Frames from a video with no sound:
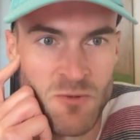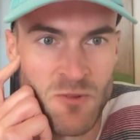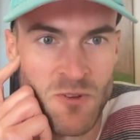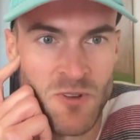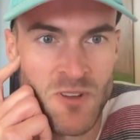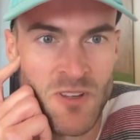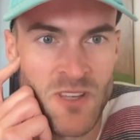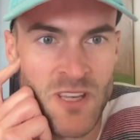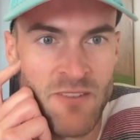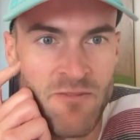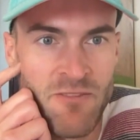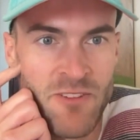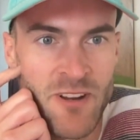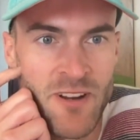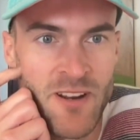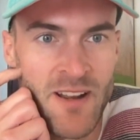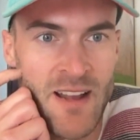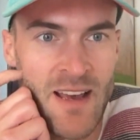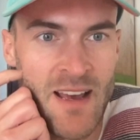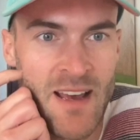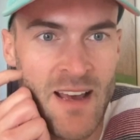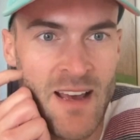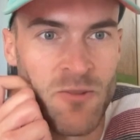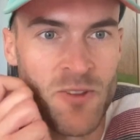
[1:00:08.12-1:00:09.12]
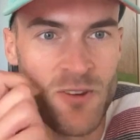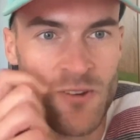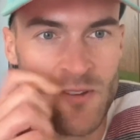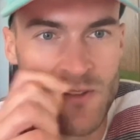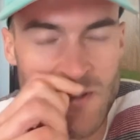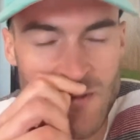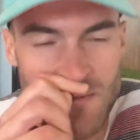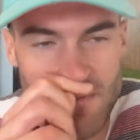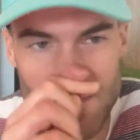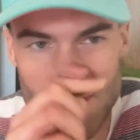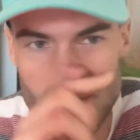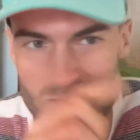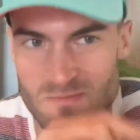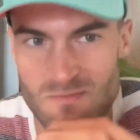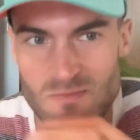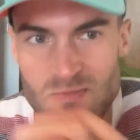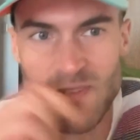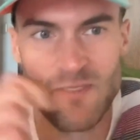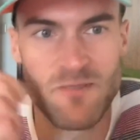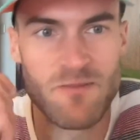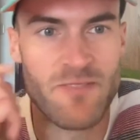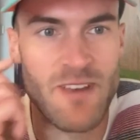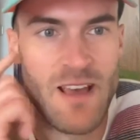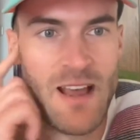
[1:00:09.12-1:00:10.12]
were given and how those
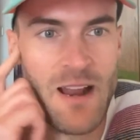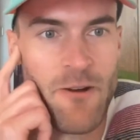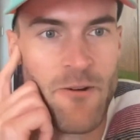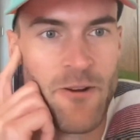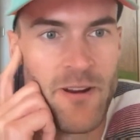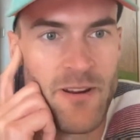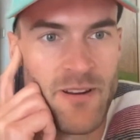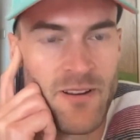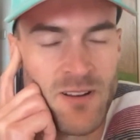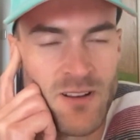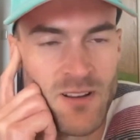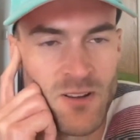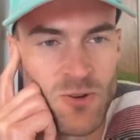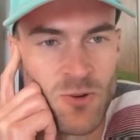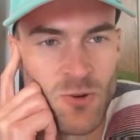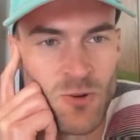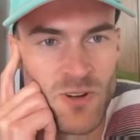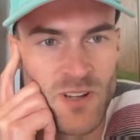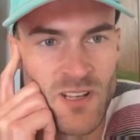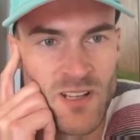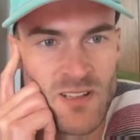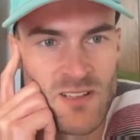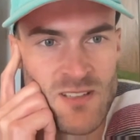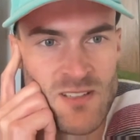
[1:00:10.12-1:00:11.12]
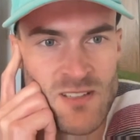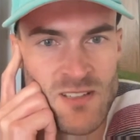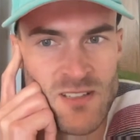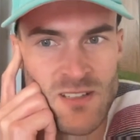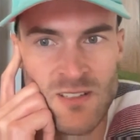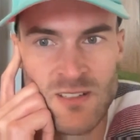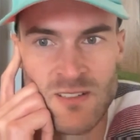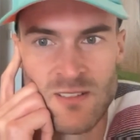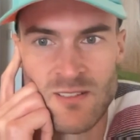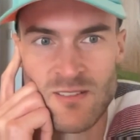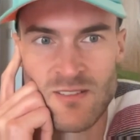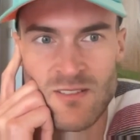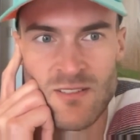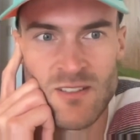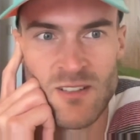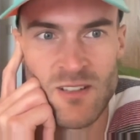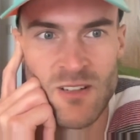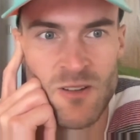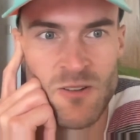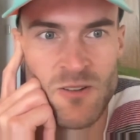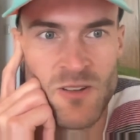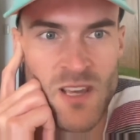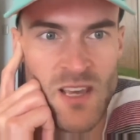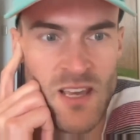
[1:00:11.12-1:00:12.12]
varied according to the
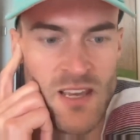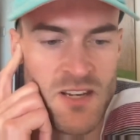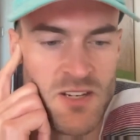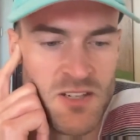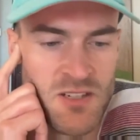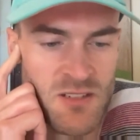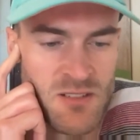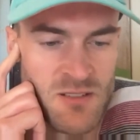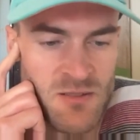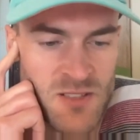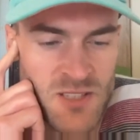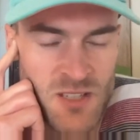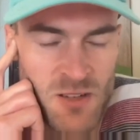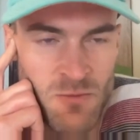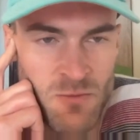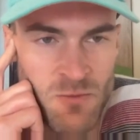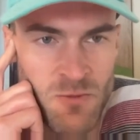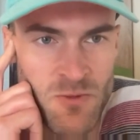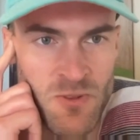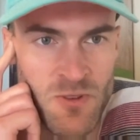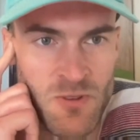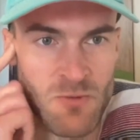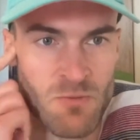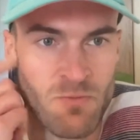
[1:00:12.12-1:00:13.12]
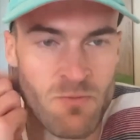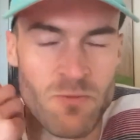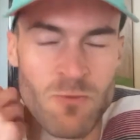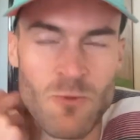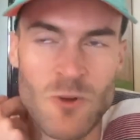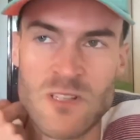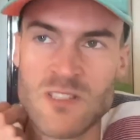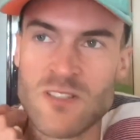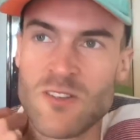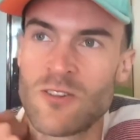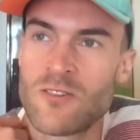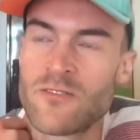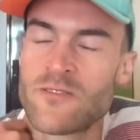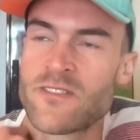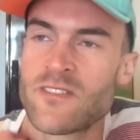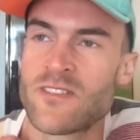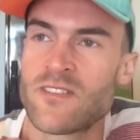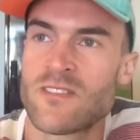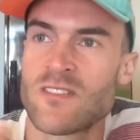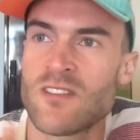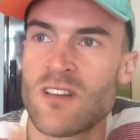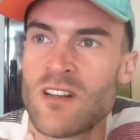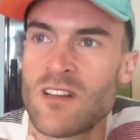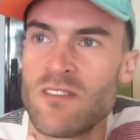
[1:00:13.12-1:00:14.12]
location. So the
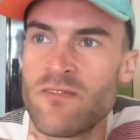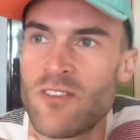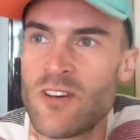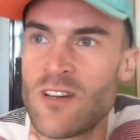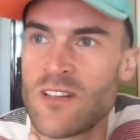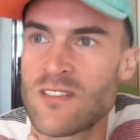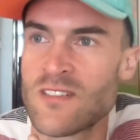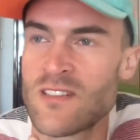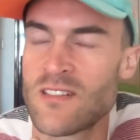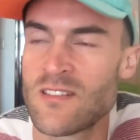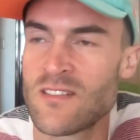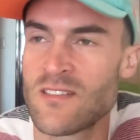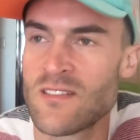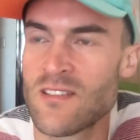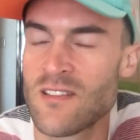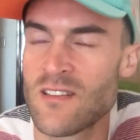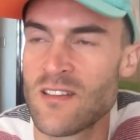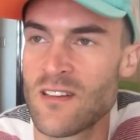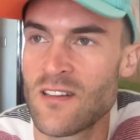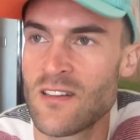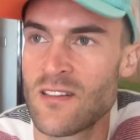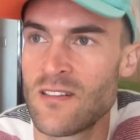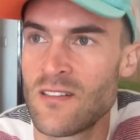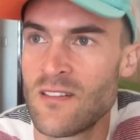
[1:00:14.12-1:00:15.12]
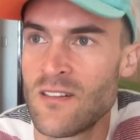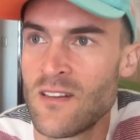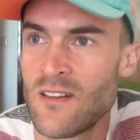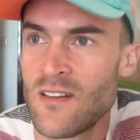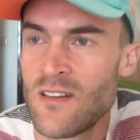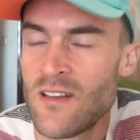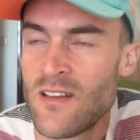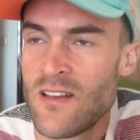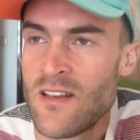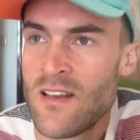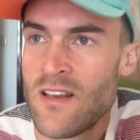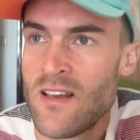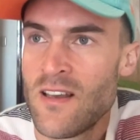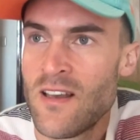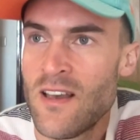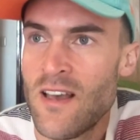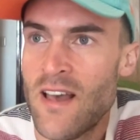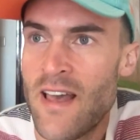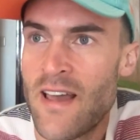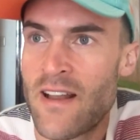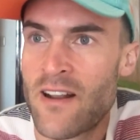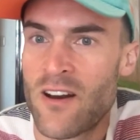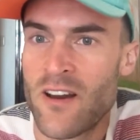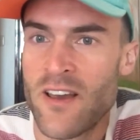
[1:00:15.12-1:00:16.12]
Wisconsin study versus the
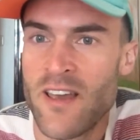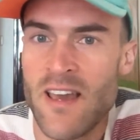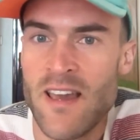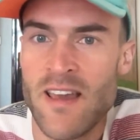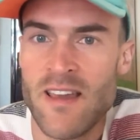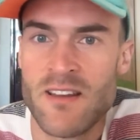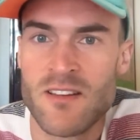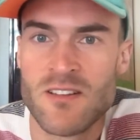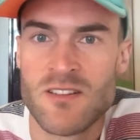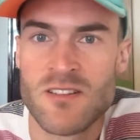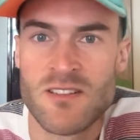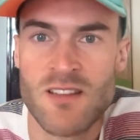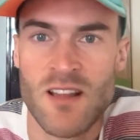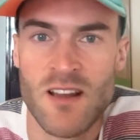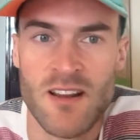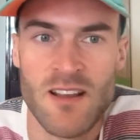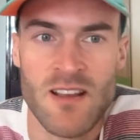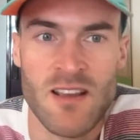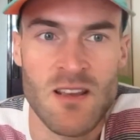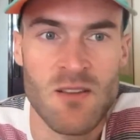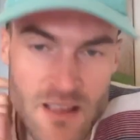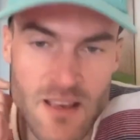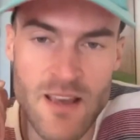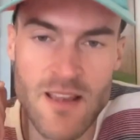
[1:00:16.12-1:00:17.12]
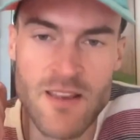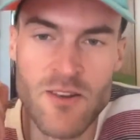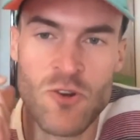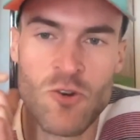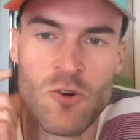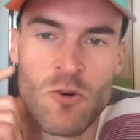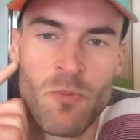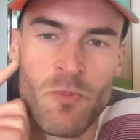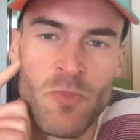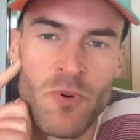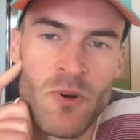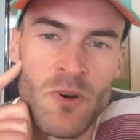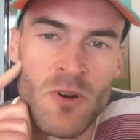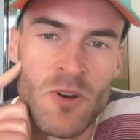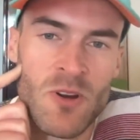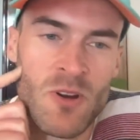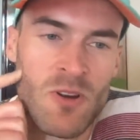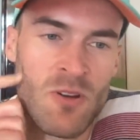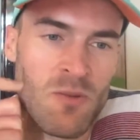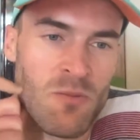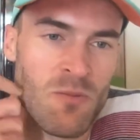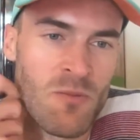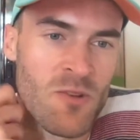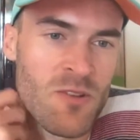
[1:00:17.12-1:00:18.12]
NIH study. In your book,
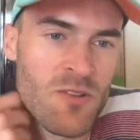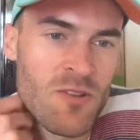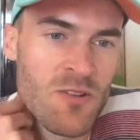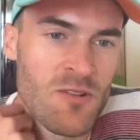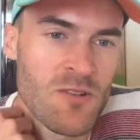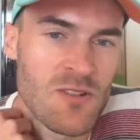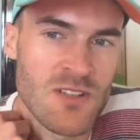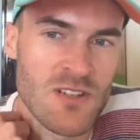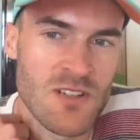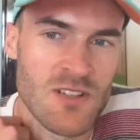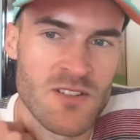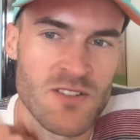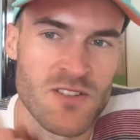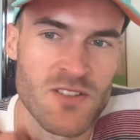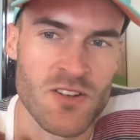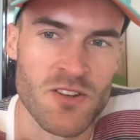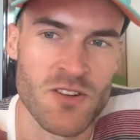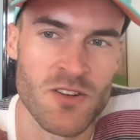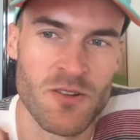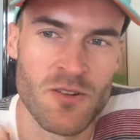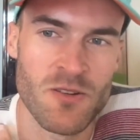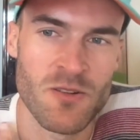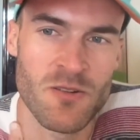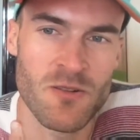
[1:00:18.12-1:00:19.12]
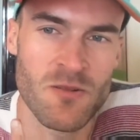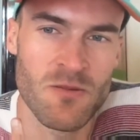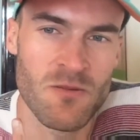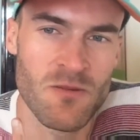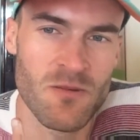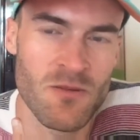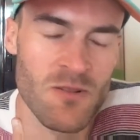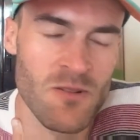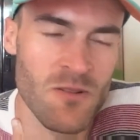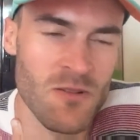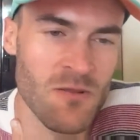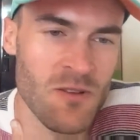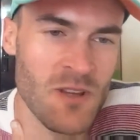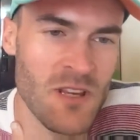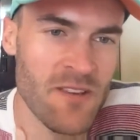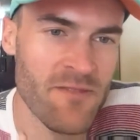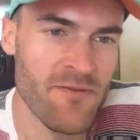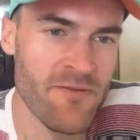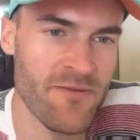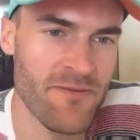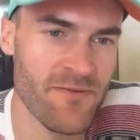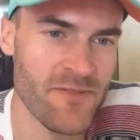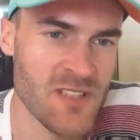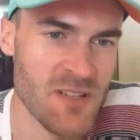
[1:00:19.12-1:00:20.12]
Methuselah Zoo, you give
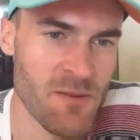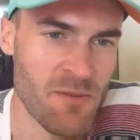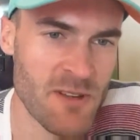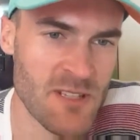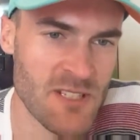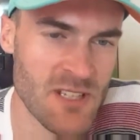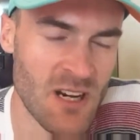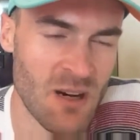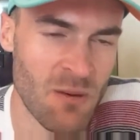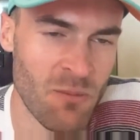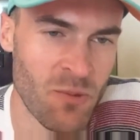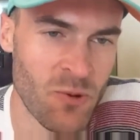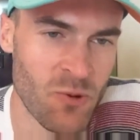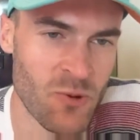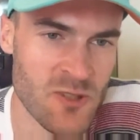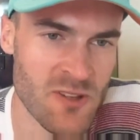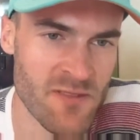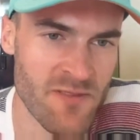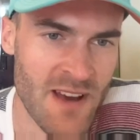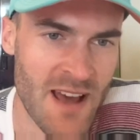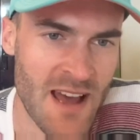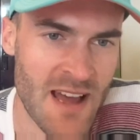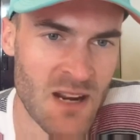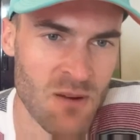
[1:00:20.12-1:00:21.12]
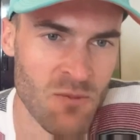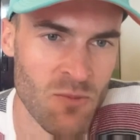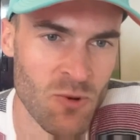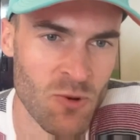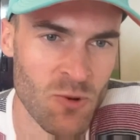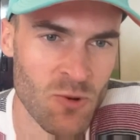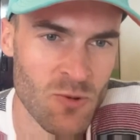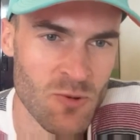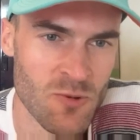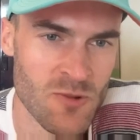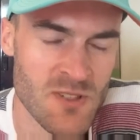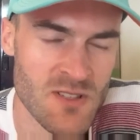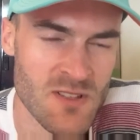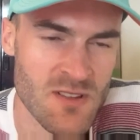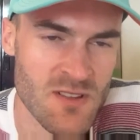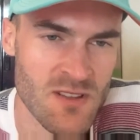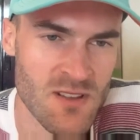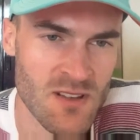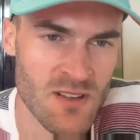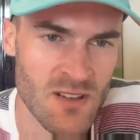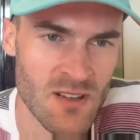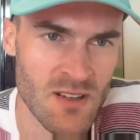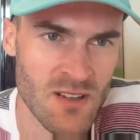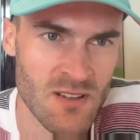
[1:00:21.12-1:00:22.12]
some examples of animals
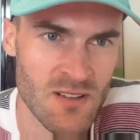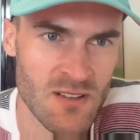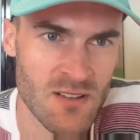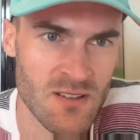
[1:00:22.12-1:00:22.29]
that